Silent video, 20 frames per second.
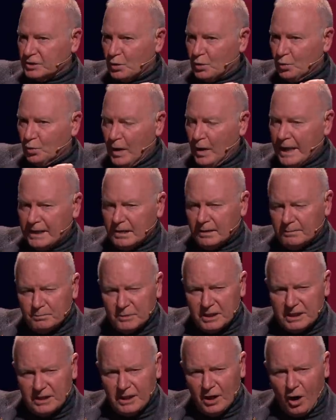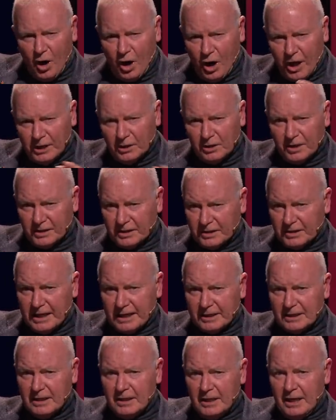the way the media highlighted
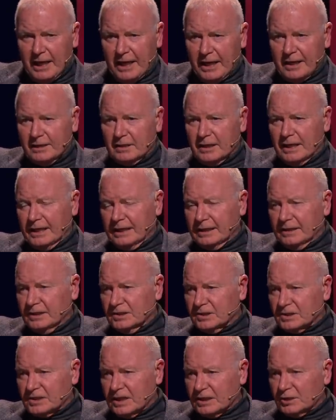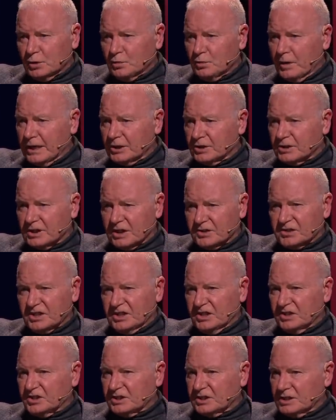that and in such a way as just
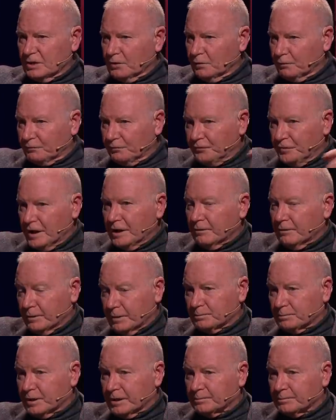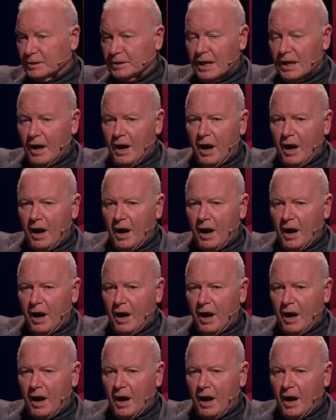instill fear in people,